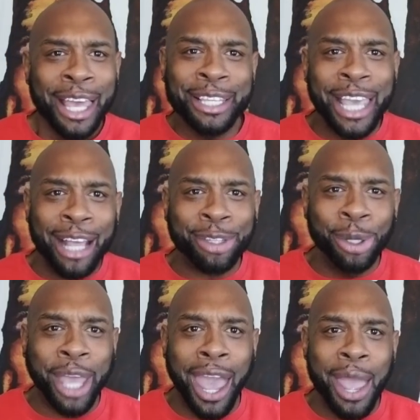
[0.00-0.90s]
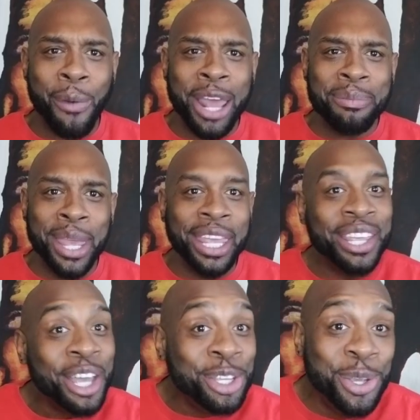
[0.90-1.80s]
Guess who came with
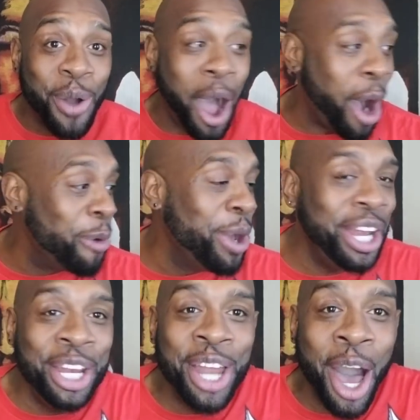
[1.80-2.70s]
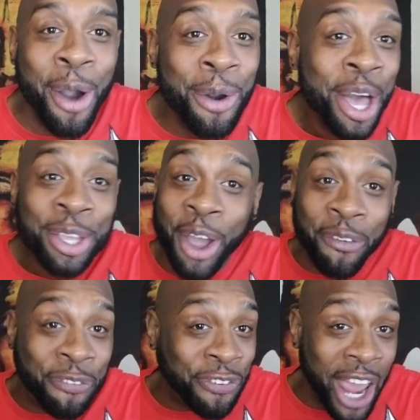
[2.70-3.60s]
me? You already know your
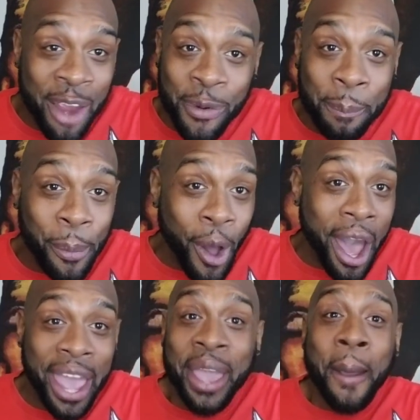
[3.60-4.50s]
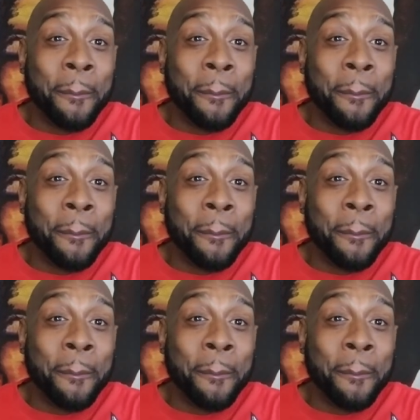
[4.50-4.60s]
favorite boy,